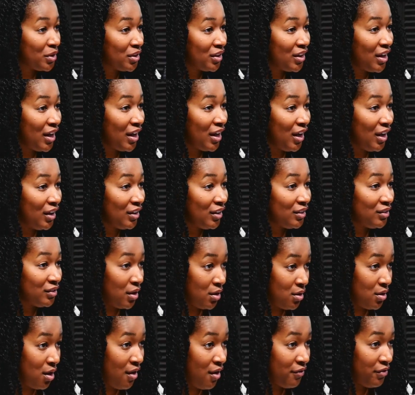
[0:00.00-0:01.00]
to when they
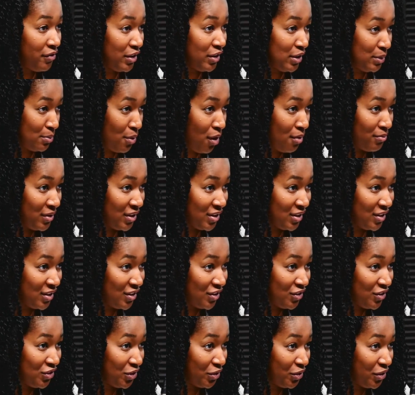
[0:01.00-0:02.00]
start offering small
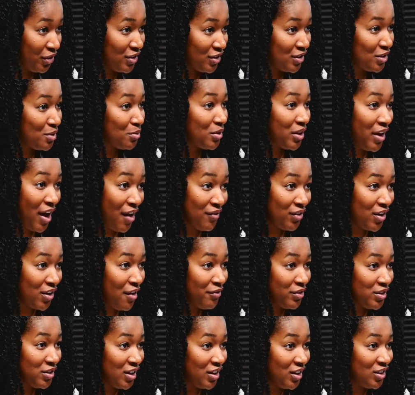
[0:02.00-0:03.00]
business insurance so yeah. we can have a
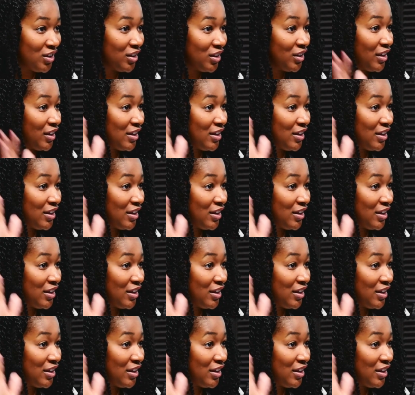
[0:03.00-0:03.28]
conversation.